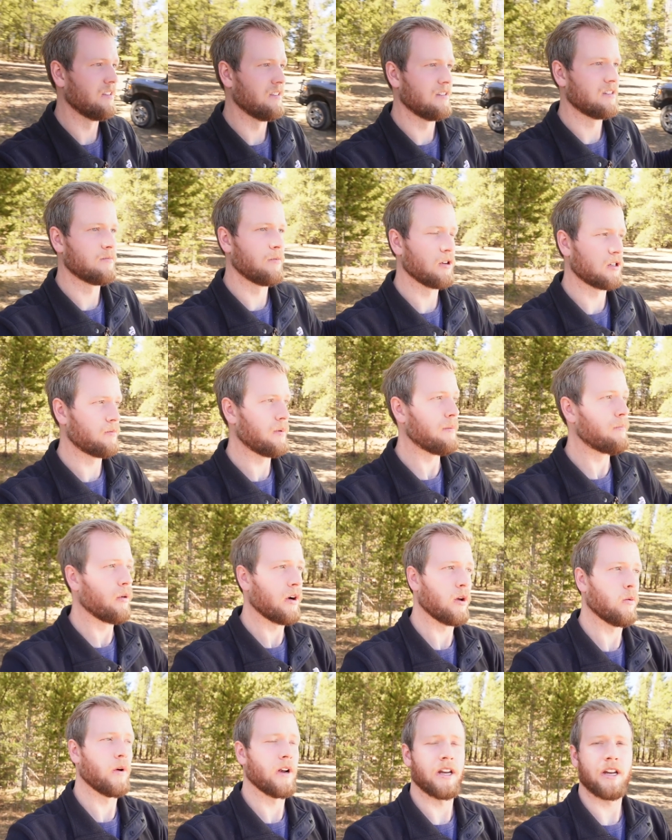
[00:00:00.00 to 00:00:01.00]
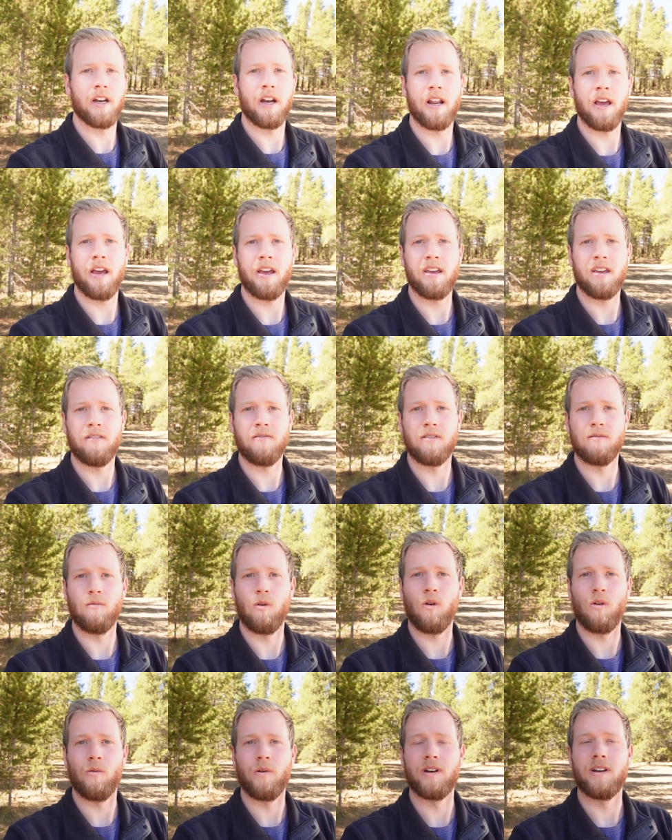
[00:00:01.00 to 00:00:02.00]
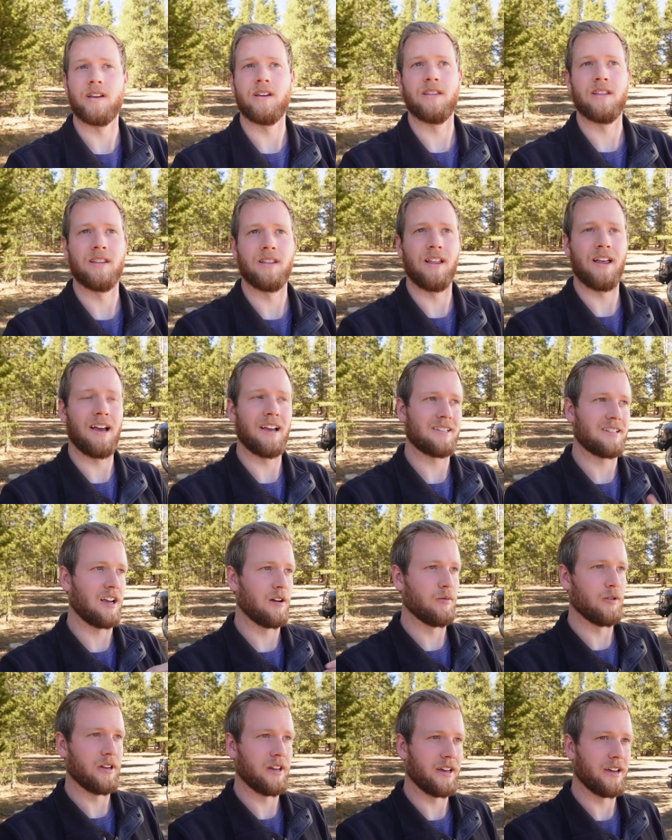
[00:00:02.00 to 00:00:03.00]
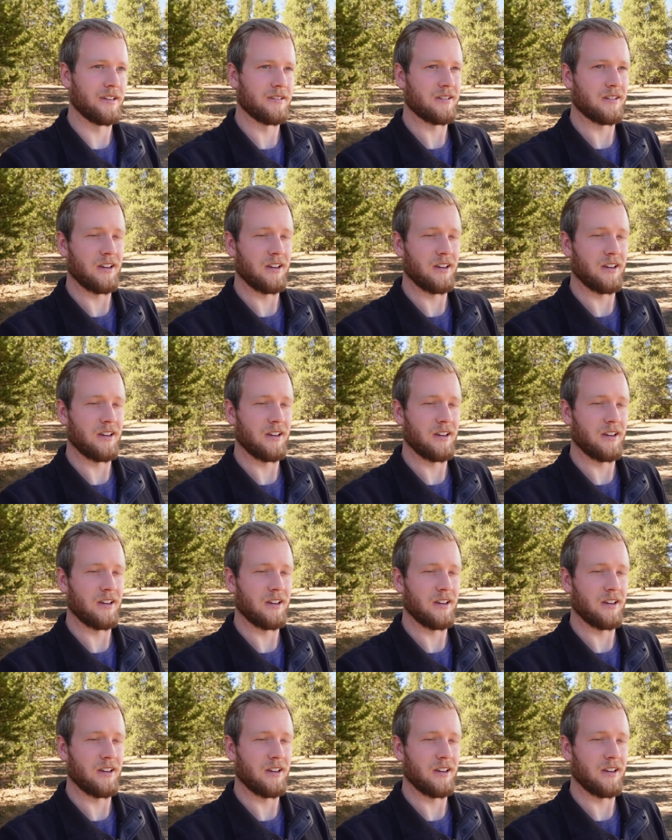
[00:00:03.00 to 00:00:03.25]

It's supposed to be pretty windy today, even more windy than the last couple of days,